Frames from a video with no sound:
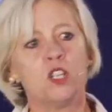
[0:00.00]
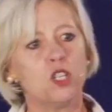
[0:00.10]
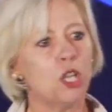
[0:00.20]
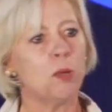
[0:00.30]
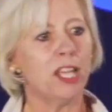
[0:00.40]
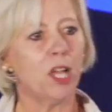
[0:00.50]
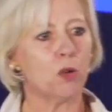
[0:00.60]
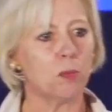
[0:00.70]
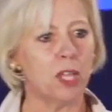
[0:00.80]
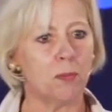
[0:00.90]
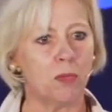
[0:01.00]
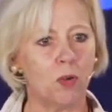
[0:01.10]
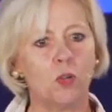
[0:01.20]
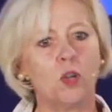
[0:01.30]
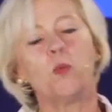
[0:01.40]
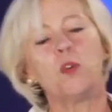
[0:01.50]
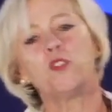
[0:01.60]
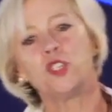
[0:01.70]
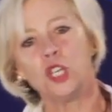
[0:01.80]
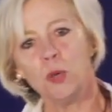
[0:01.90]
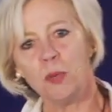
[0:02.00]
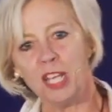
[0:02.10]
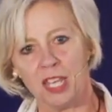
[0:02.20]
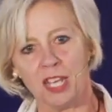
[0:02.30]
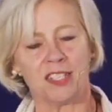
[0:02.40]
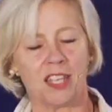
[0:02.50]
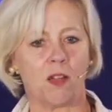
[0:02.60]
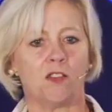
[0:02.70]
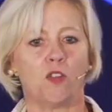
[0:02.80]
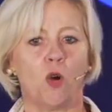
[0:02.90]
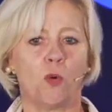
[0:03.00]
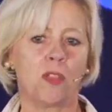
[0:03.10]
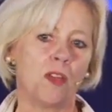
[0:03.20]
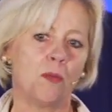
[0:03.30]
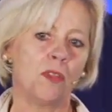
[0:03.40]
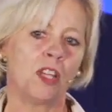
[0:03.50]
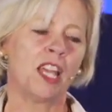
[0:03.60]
Too many older people with too many things going wrong with them